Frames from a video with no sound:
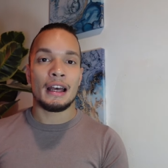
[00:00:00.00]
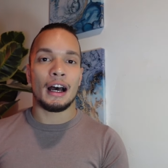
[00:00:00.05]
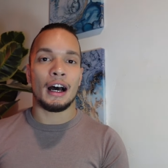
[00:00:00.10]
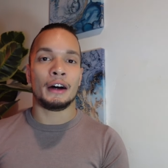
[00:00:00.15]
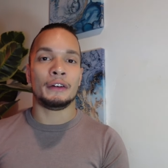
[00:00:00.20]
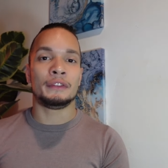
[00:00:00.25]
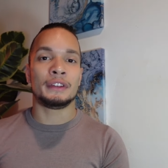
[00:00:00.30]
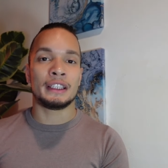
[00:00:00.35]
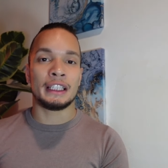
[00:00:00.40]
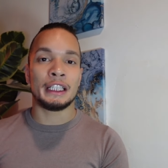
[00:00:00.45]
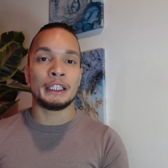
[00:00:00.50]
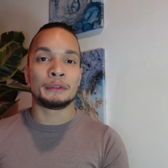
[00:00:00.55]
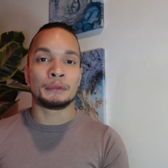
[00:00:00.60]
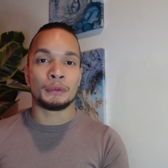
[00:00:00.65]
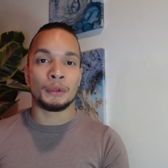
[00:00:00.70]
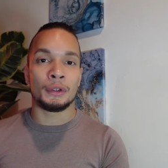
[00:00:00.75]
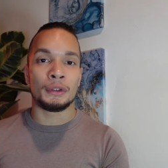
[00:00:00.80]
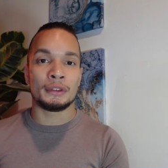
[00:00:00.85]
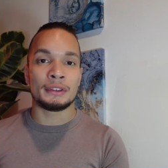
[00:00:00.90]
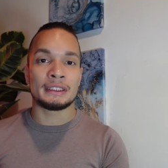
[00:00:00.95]
of lead
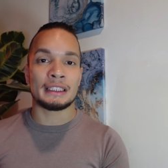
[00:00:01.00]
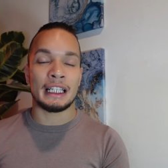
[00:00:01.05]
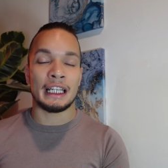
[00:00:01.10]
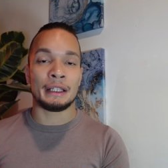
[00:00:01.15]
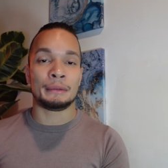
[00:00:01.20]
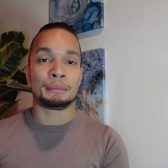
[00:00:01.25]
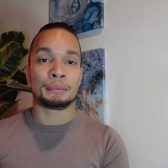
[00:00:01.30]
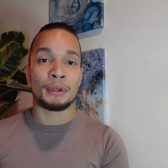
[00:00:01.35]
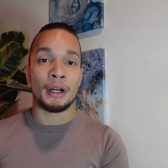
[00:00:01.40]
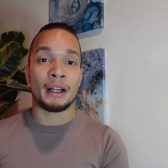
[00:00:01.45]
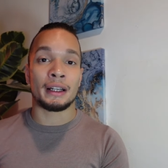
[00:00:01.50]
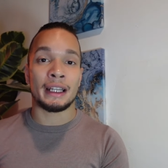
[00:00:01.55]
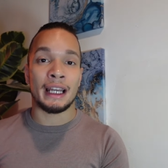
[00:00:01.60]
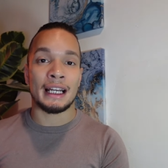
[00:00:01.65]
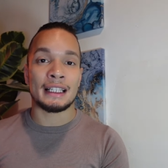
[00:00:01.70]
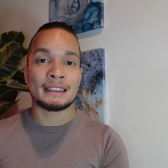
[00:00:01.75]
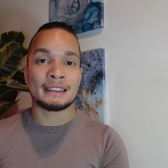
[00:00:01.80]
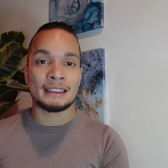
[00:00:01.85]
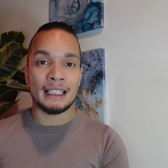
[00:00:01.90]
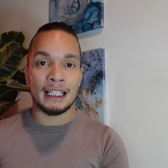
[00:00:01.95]
roles in
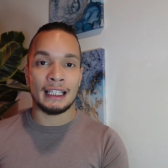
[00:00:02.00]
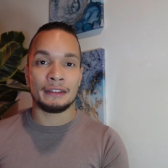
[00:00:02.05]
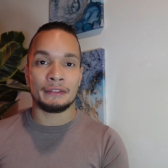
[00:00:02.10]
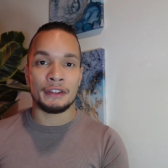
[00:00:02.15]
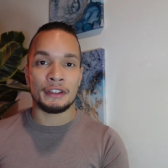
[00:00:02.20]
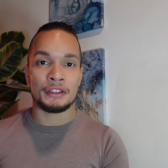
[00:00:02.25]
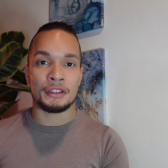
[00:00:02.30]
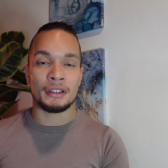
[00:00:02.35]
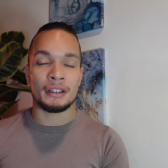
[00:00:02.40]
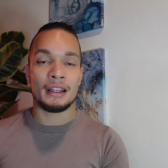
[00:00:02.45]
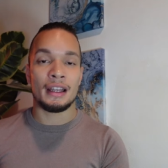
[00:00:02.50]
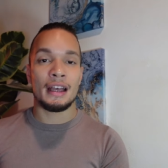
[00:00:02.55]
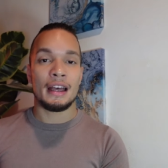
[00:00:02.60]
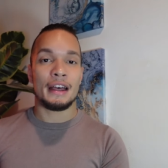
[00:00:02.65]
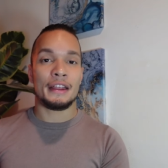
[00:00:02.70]
broadcast television,